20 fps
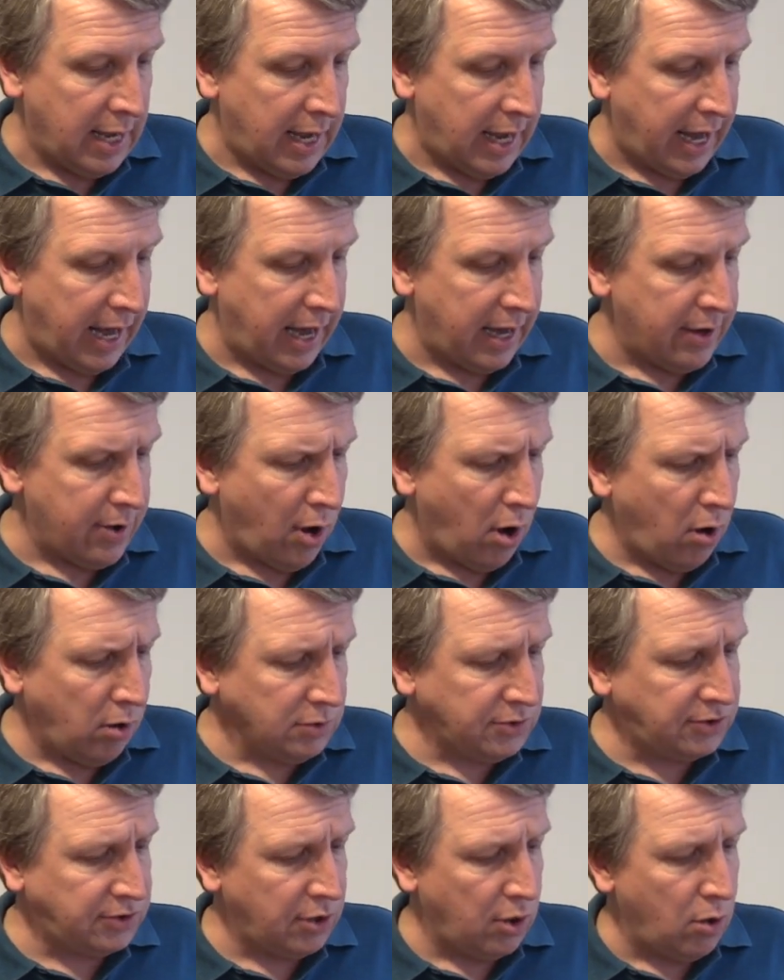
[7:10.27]
And
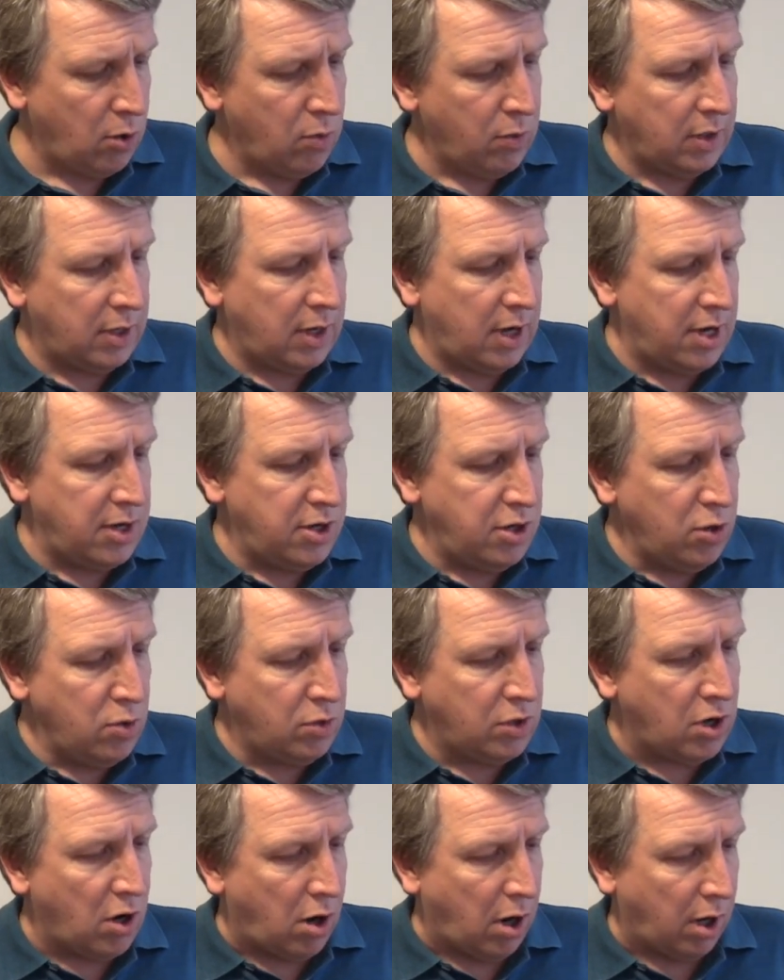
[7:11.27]
also, a new
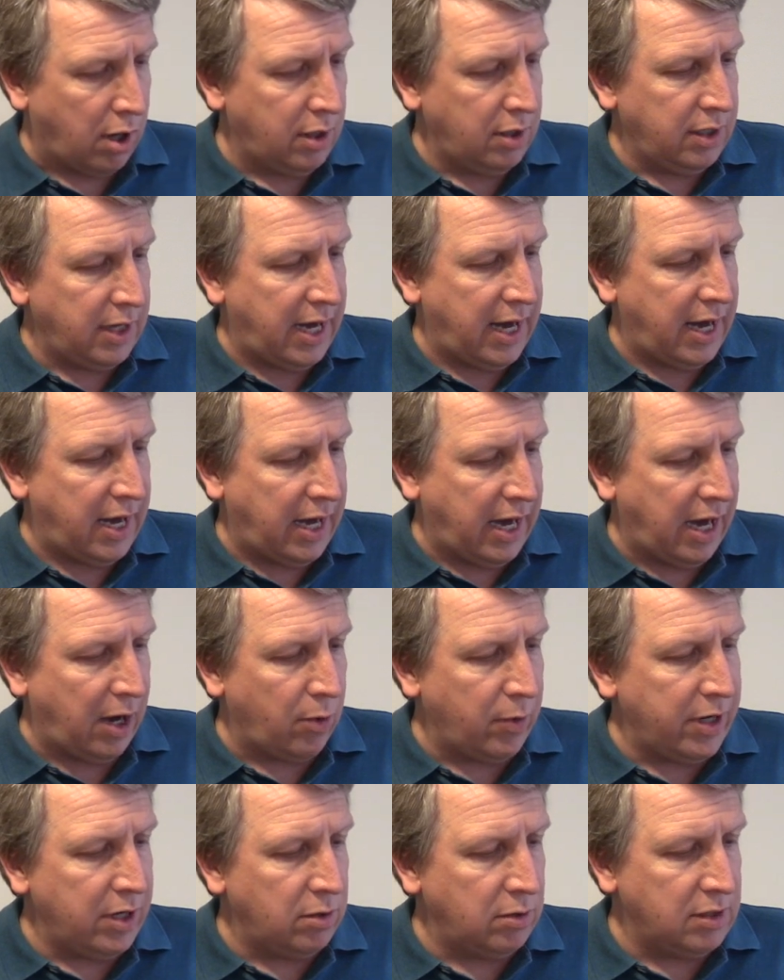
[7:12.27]
card,
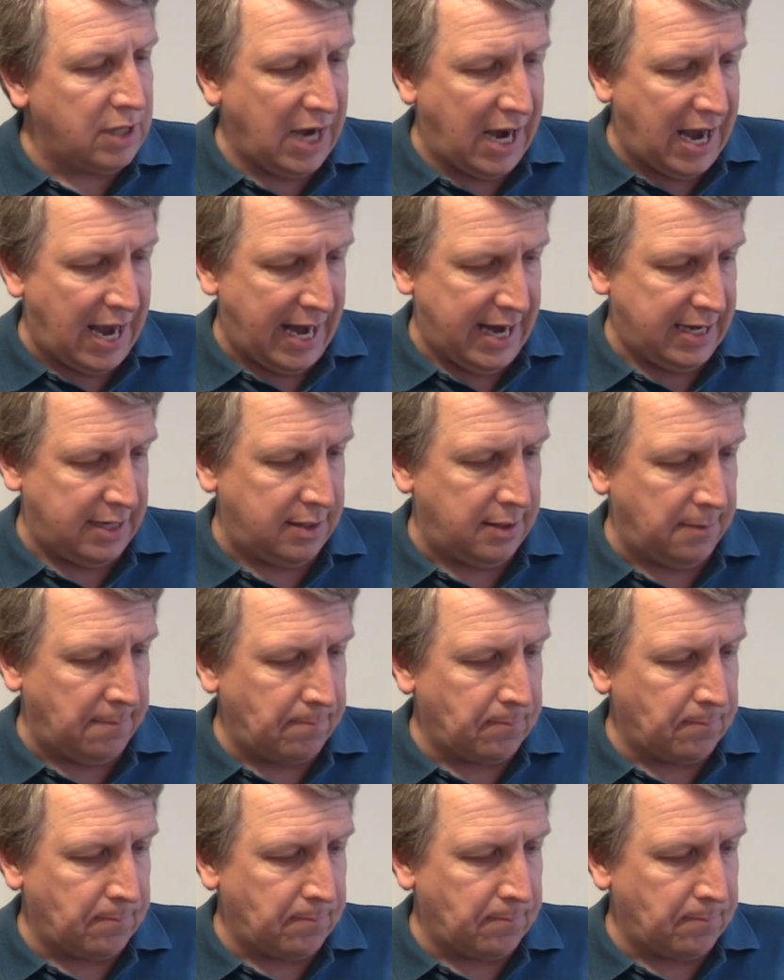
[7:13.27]
Aerial Guide.